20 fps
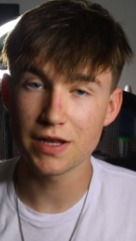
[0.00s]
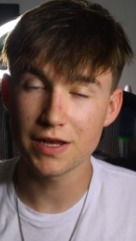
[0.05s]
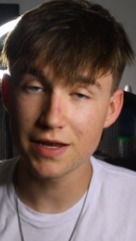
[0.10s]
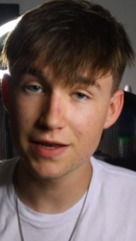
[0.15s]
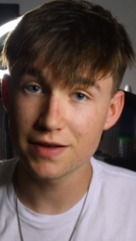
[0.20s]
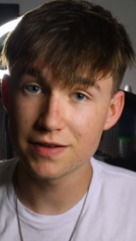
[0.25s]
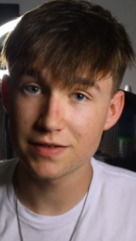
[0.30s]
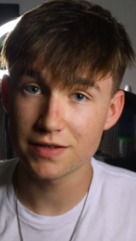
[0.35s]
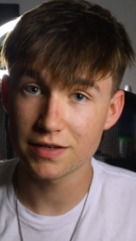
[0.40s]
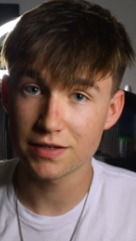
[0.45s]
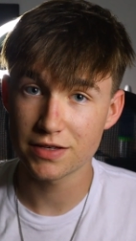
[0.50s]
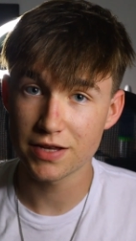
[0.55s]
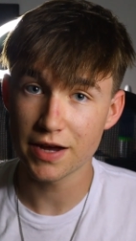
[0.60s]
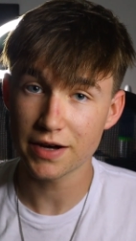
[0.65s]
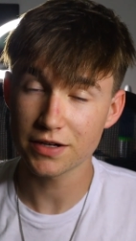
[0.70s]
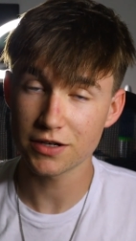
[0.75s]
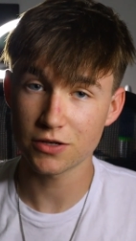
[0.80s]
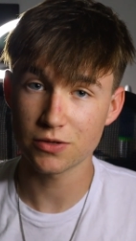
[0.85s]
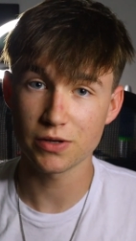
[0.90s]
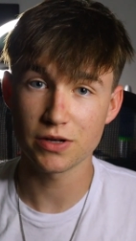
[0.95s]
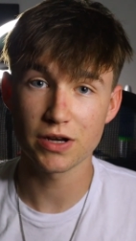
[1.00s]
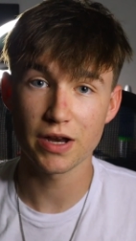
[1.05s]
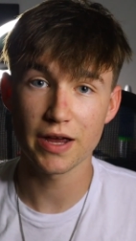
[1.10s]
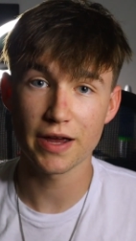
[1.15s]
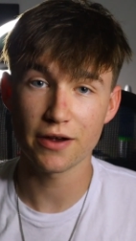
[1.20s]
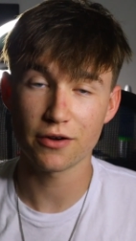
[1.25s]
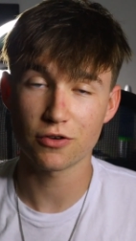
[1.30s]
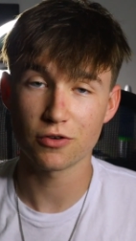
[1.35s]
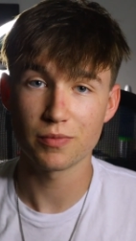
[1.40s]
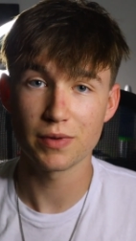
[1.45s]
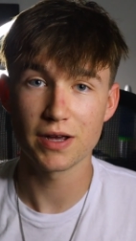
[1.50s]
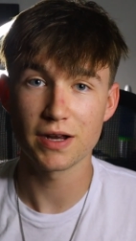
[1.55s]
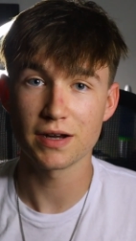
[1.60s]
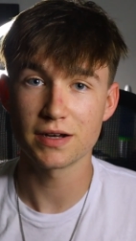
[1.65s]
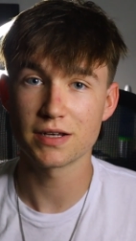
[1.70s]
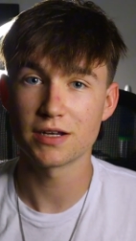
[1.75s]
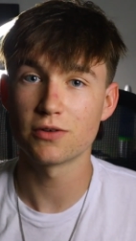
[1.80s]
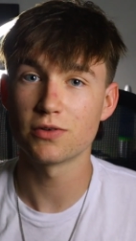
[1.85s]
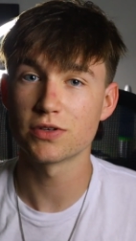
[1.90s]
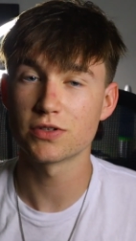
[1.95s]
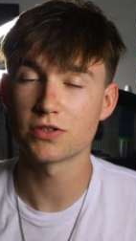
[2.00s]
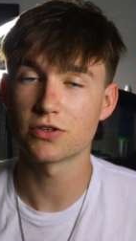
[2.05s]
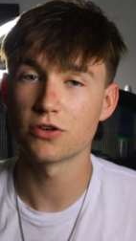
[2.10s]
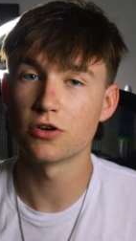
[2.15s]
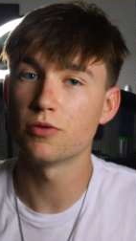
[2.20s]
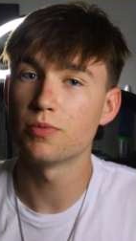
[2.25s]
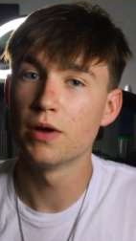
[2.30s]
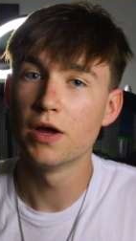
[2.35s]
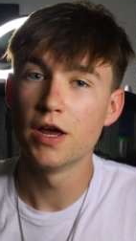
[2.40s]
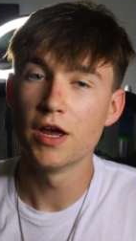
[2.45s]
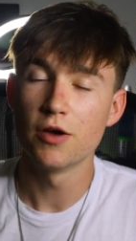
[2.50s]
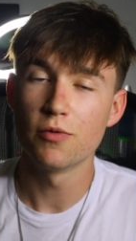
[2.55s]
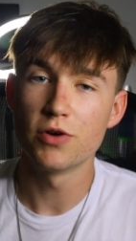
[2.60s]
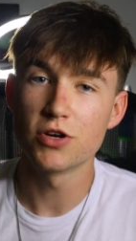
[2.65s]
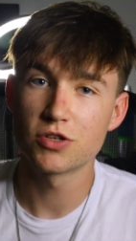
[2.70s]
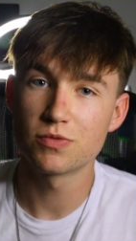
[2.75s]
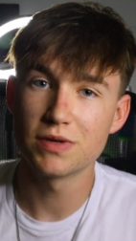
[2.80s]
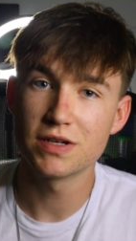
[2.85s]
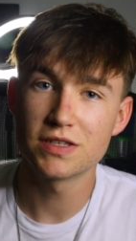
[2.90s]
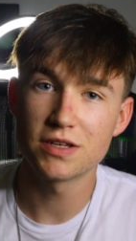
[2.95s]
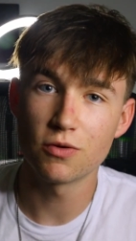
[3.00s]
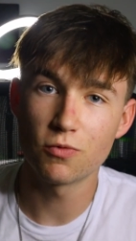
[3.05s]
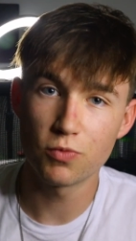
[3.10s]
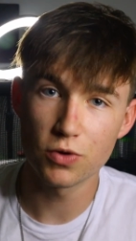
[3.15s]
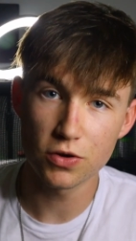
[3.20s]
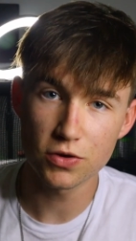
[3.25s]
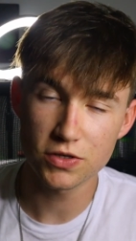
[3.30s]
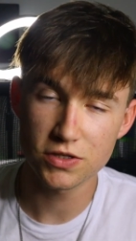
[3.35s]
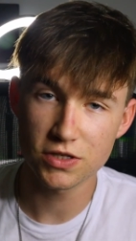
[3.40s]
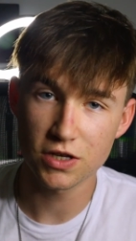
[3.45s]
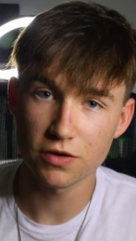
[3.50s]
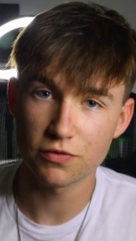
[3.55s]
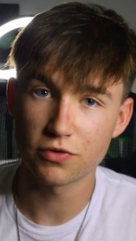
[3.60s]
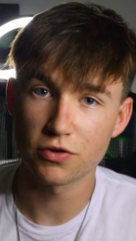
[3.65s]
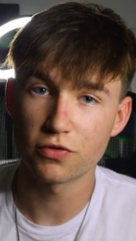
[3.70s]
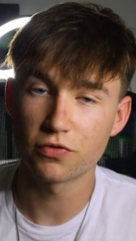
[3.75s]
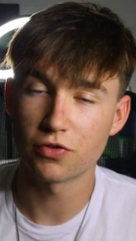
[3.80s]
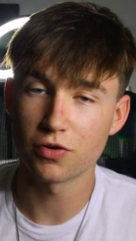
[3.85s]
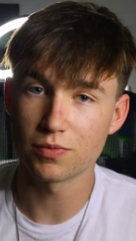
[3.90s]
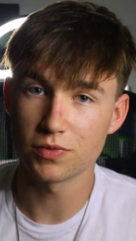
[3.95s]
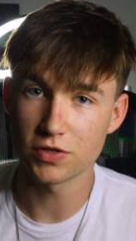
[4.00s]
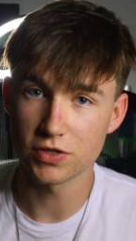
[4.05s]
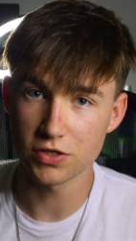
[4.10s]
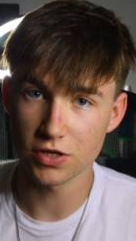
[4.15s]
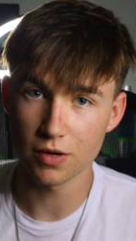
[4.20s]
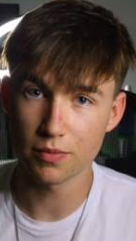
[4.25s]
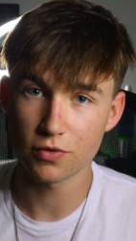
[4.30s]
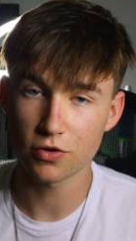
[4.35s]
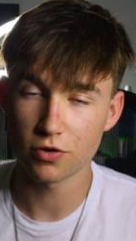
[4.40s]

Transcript: is technically an achromatic telescope, which means it will suffer from some